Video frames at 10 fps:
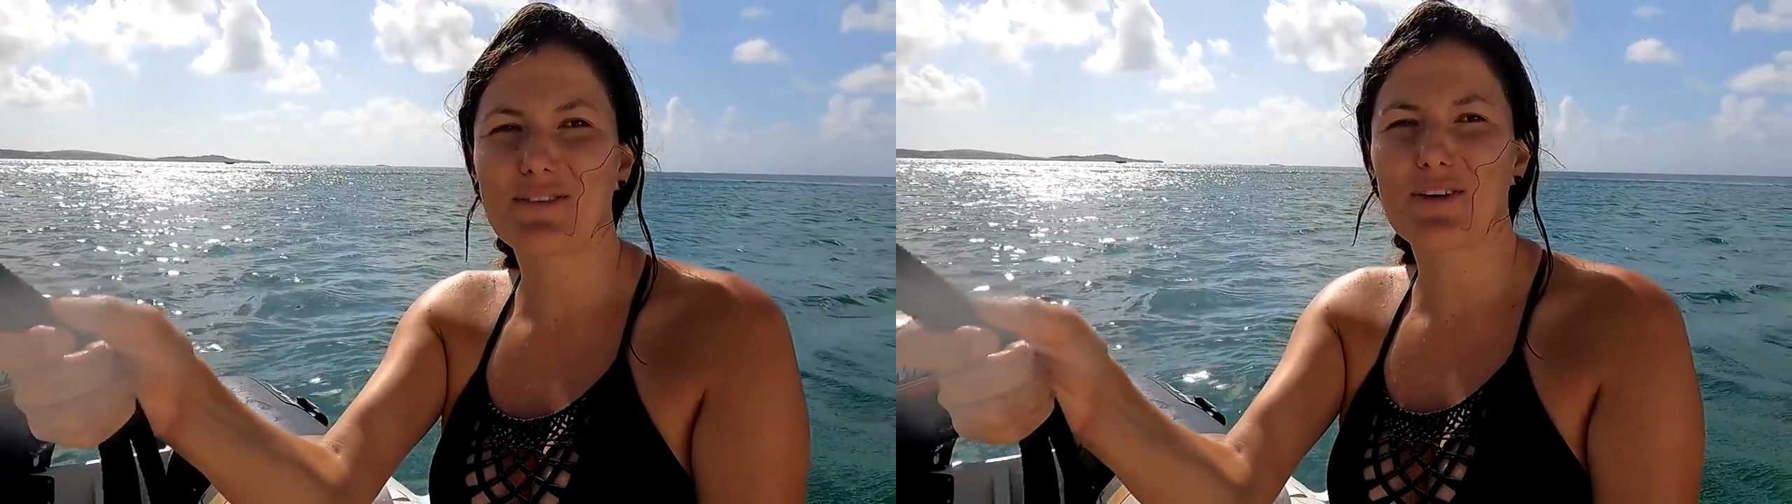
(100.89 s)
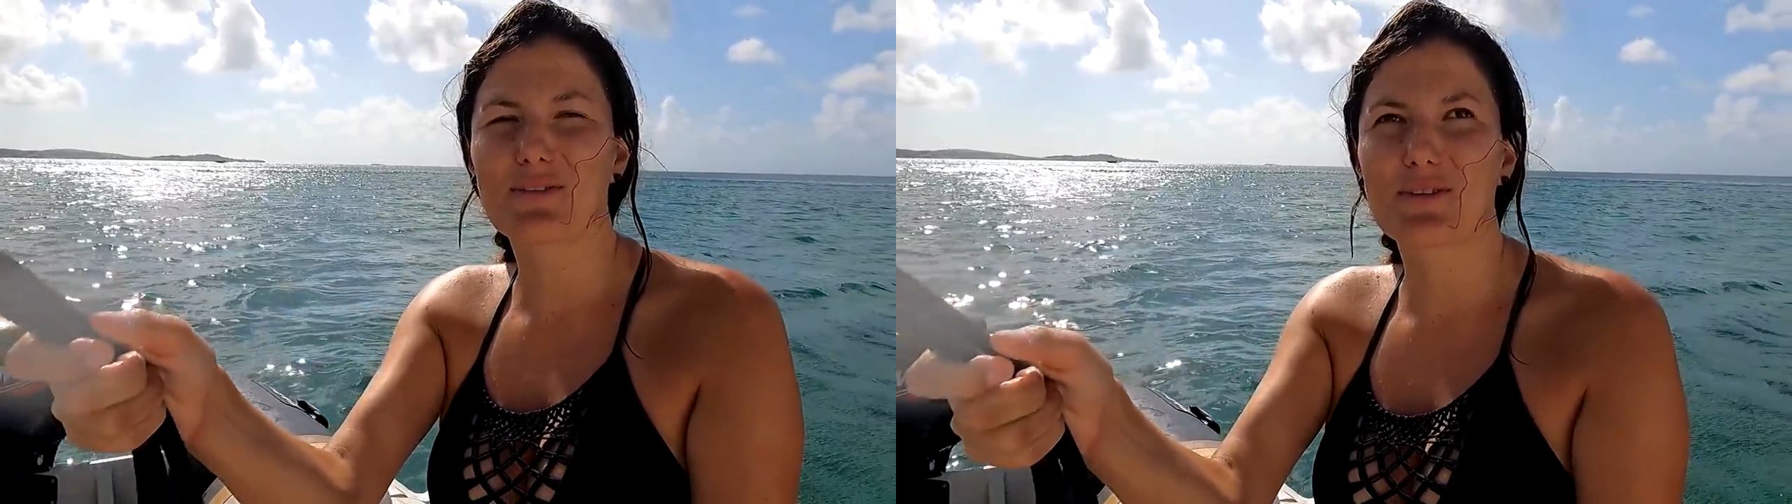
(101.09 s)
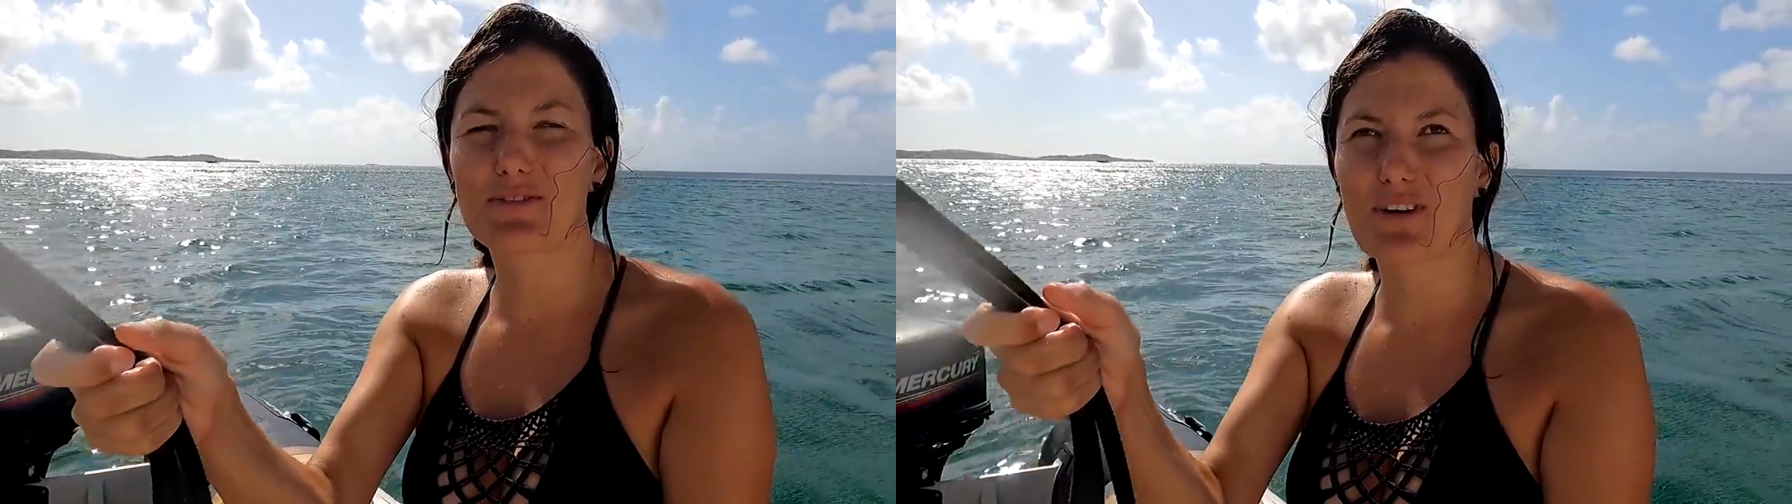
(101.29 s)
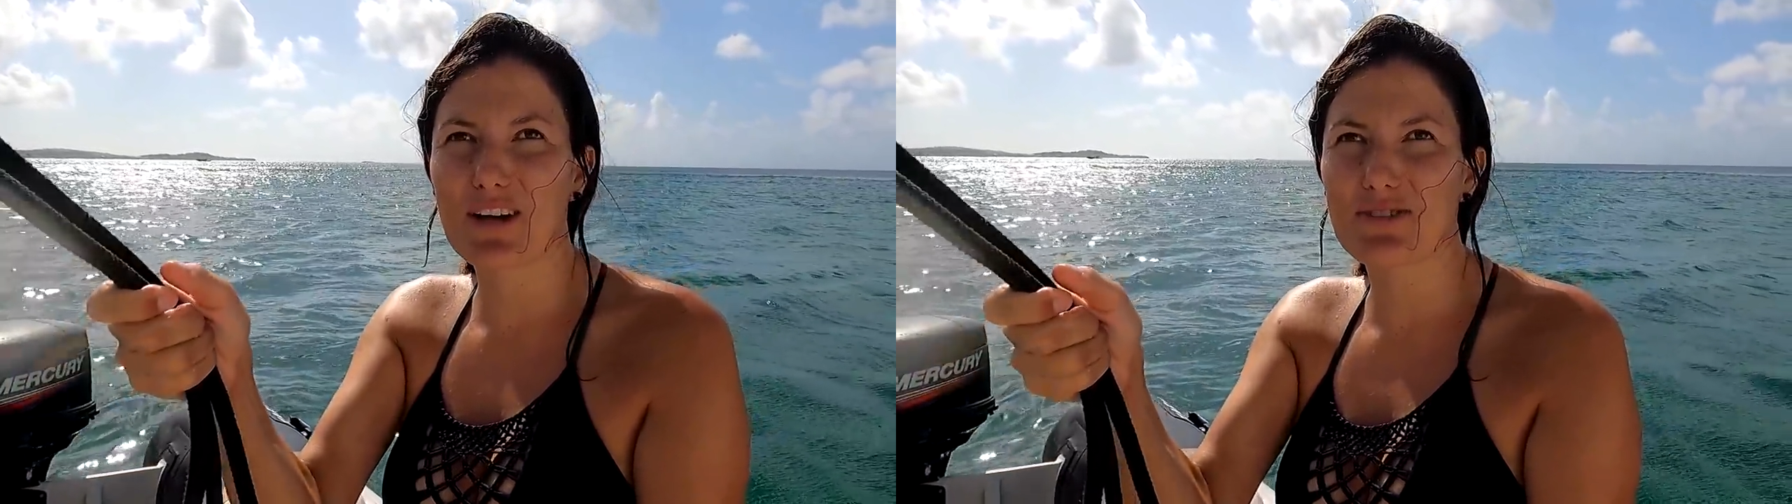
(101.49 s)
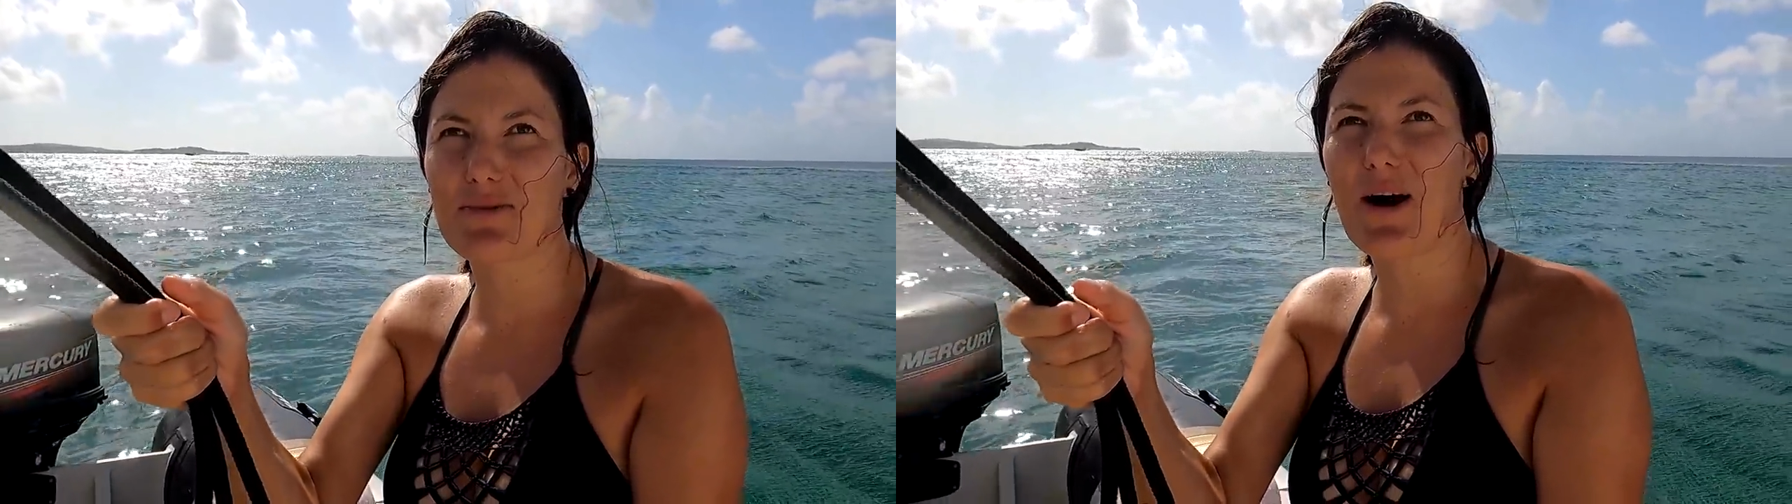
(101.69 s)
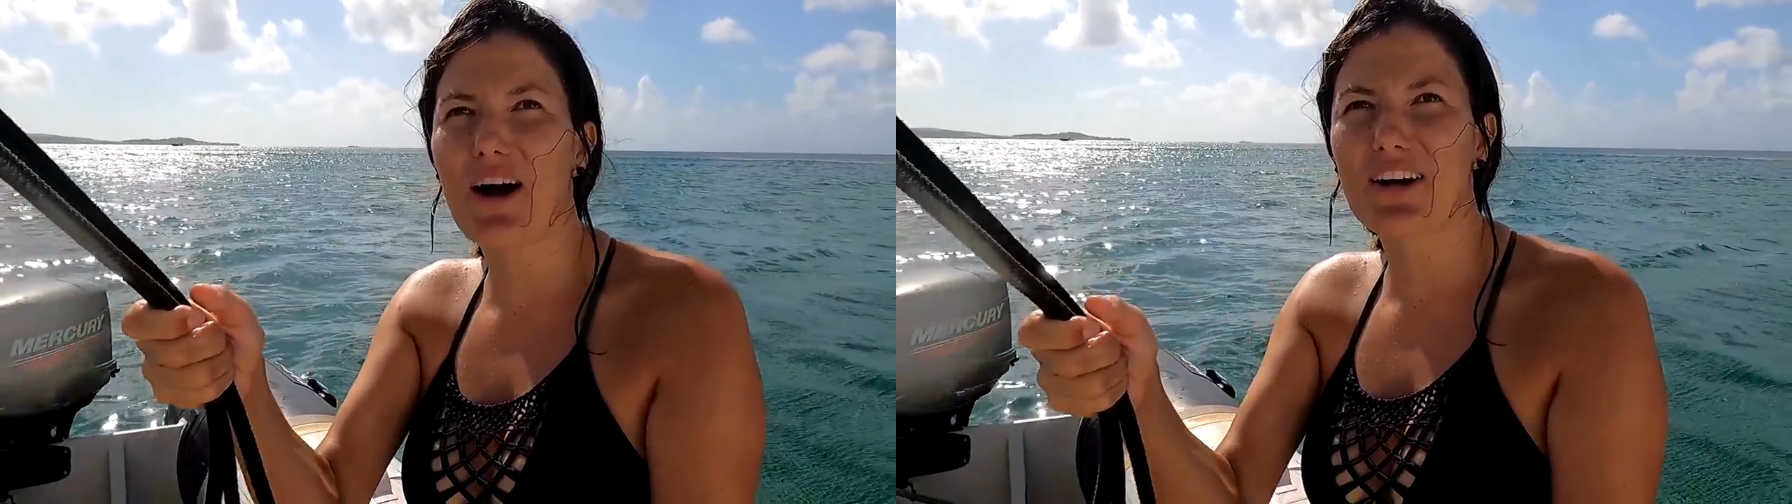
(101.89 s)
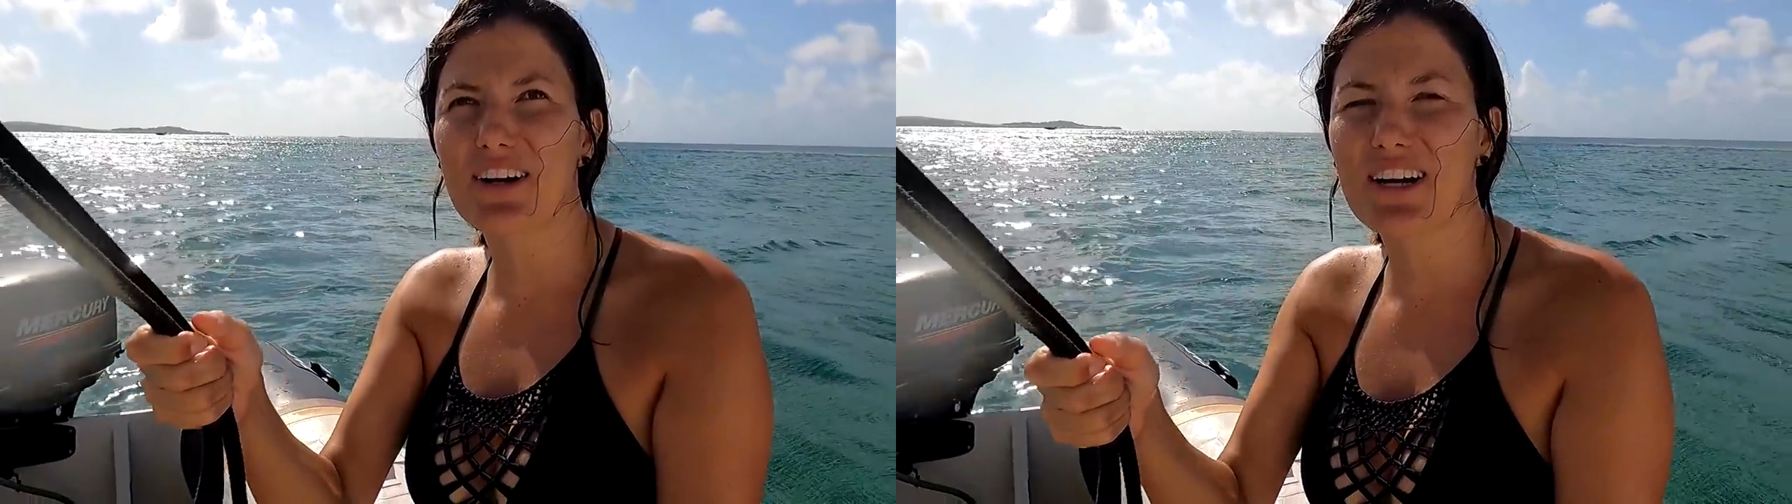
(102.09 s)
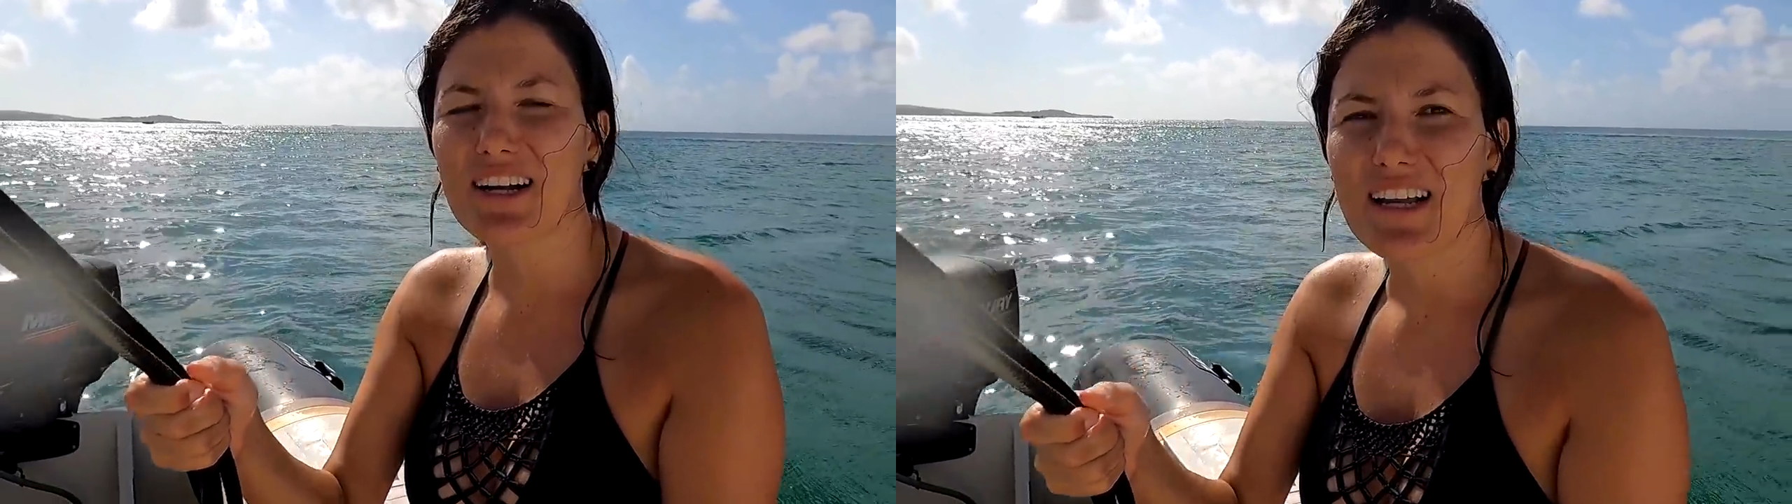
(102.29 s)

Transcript: phone with fresh water